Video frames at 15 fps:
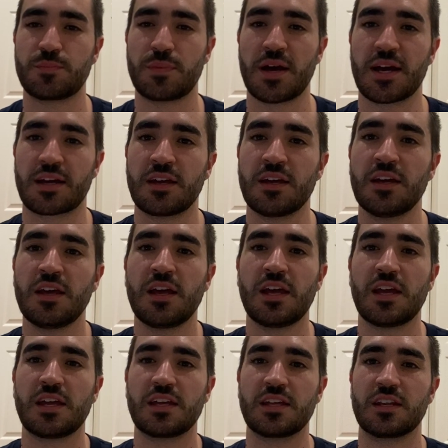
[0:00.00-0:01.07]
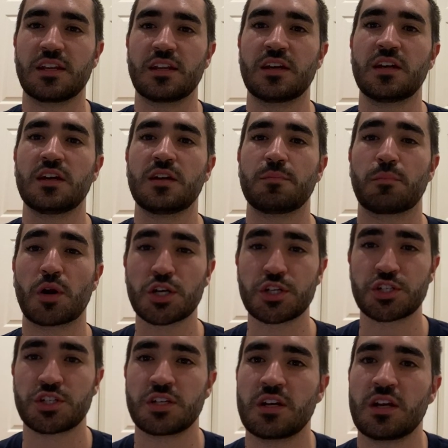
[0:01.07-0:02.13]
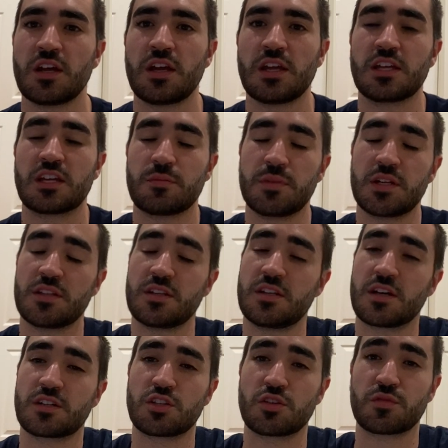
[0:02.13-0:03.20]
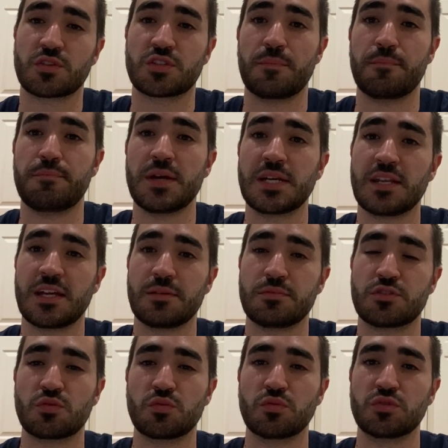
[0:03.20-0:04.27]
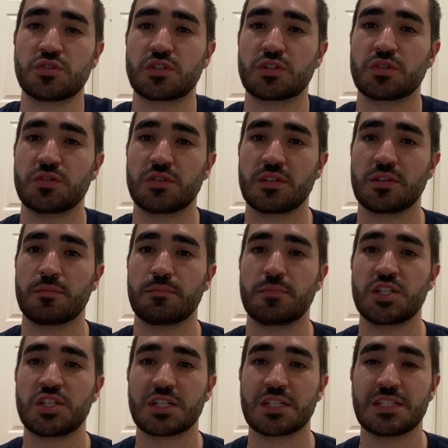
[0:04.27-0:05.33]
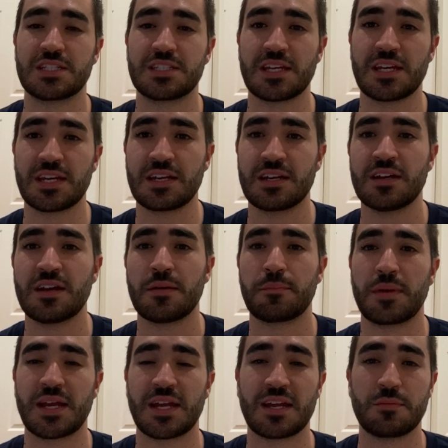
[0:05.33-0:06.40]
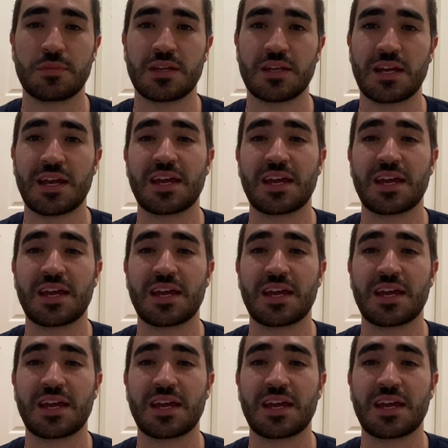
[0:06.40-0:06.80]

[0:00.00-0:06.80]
back in March he committed the Ducks over some big name schools including Michigan State, Miami,